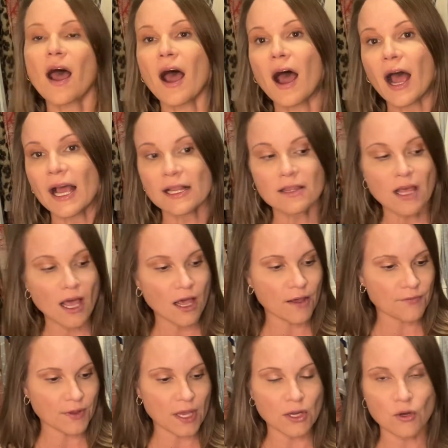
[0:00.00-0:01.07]
I
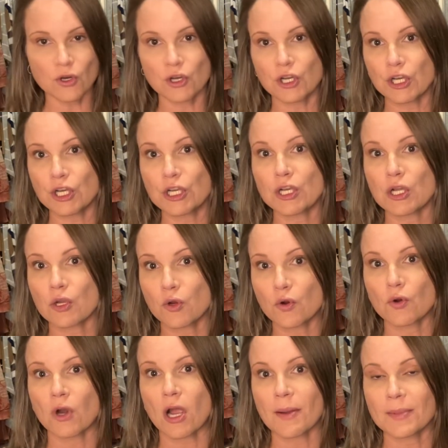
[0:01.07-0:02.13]
love a good
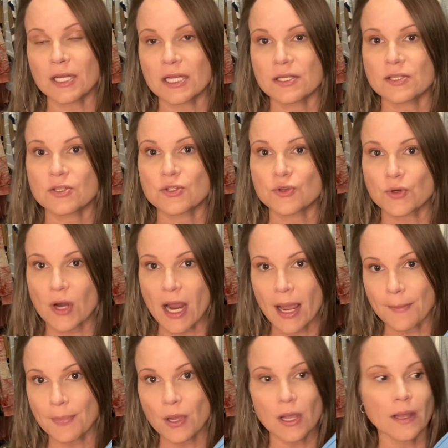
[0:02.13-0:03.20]
grommeted
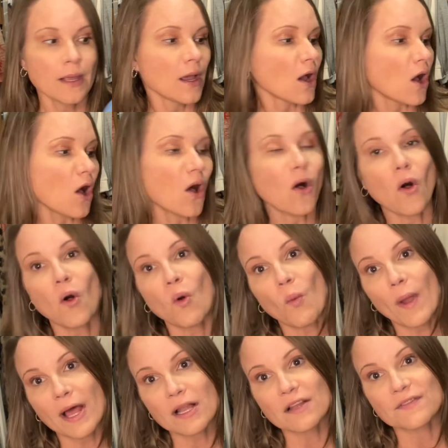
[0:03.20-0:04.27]
strap, a whole
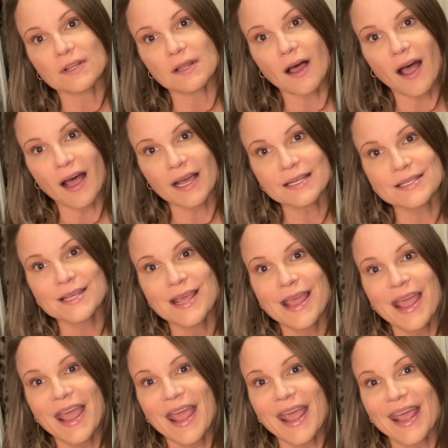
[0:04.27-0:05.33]
whale of a lot.
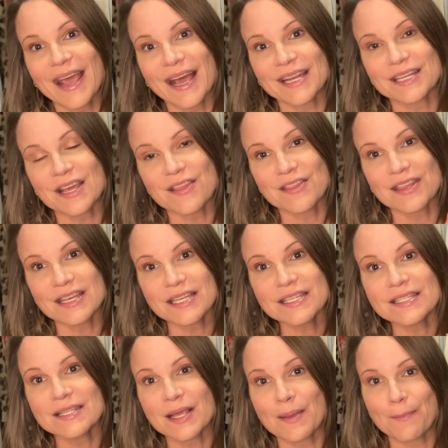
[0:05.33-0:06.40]
And
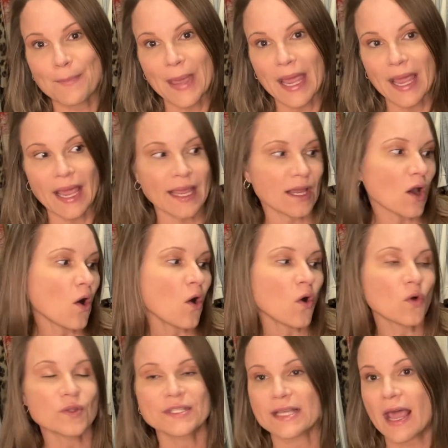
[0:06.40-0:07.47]
this bag
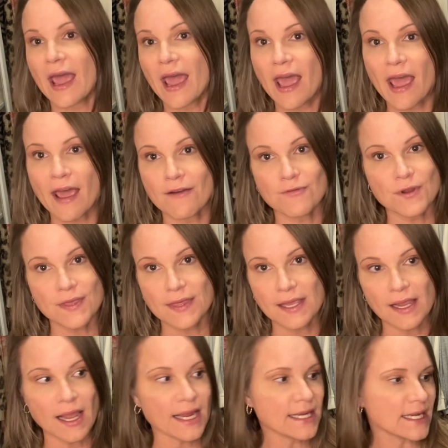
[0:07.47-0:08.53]
holds everything
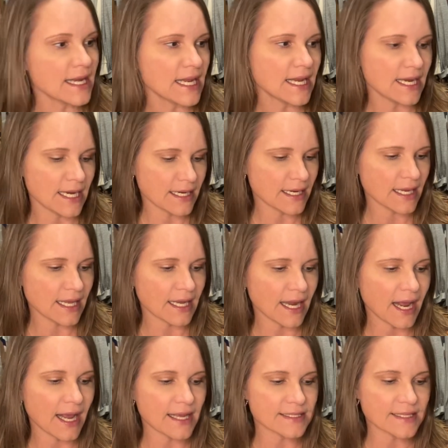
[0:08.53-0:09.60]
I need. It
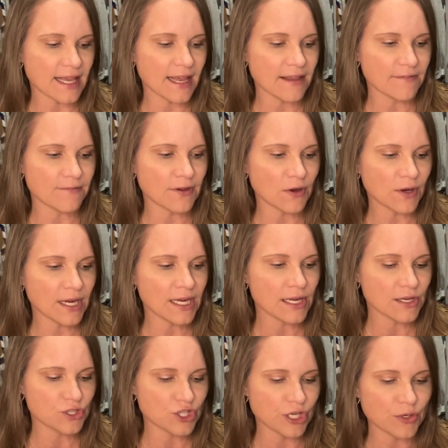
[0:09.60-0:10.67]
has a very
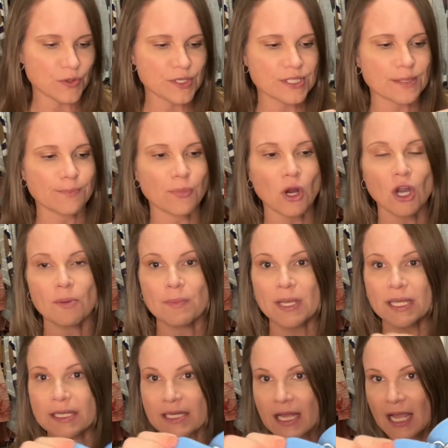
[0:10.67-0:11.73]
generous
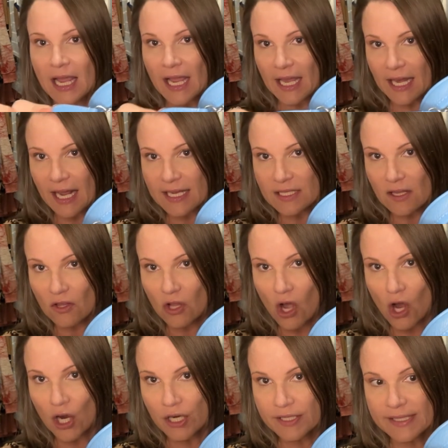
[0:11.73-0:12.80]
compartment. It has a
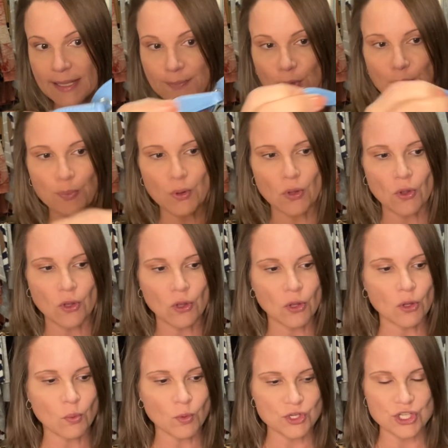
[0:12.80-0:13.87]
long zipper
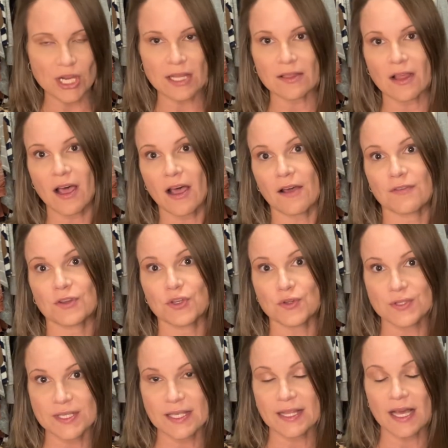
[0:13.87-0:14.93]
pull, which I love, and you'll
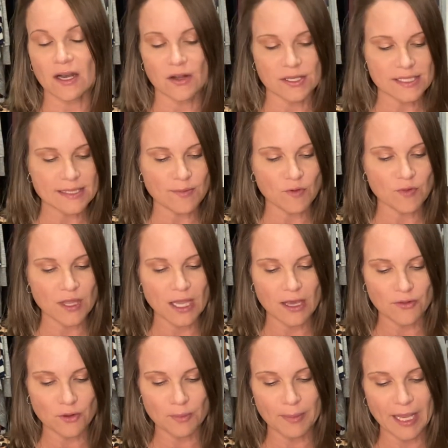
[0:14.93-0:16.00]
see that on some of the
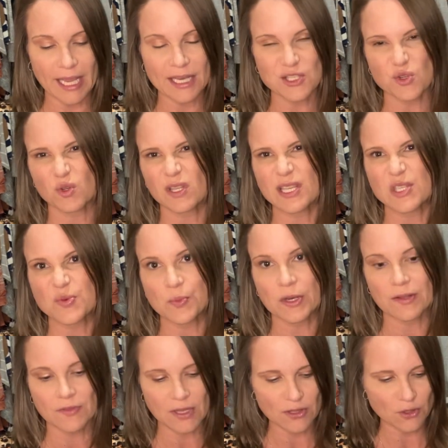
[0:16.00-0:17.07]
other bags, or at least one
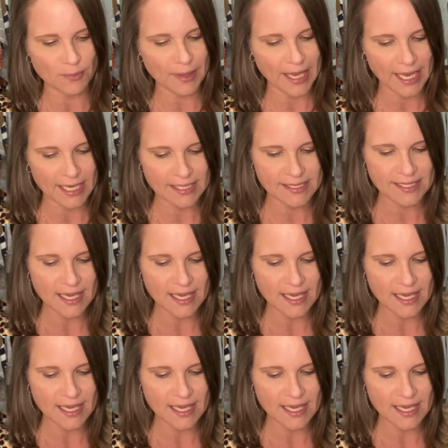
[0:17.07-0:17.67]
of the other bags